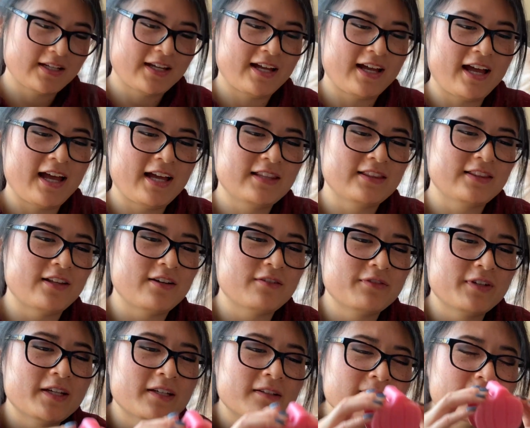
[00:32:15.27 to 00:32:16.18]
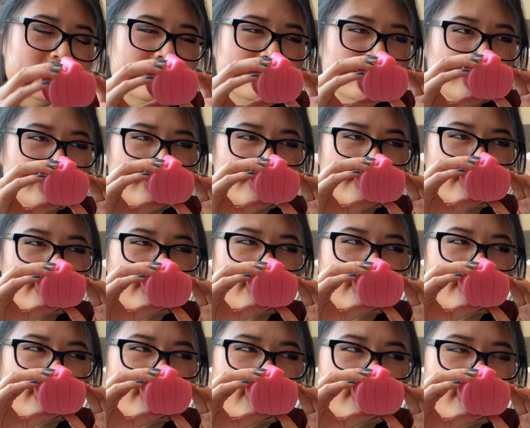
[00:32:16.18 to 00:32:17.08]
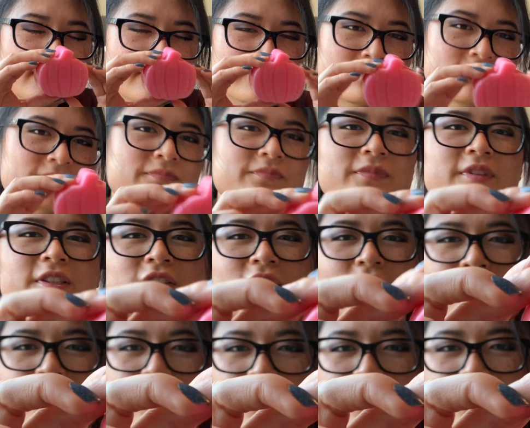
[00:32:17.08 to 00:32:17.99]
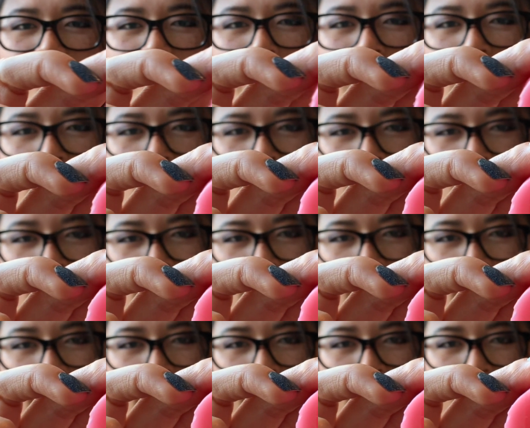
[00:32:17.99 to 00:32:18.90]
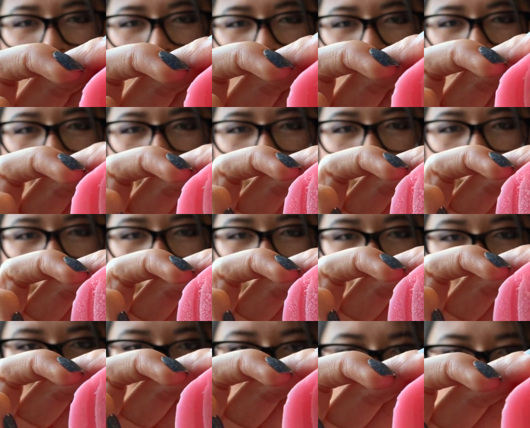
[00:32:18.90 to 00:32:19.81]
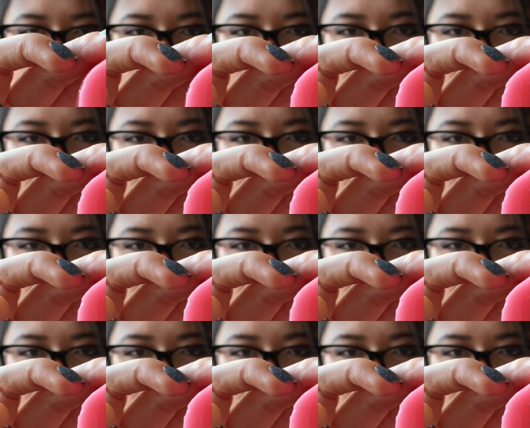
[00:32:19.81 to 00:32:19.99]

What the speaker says: I love it. So here's what it looks like, the pumpkin.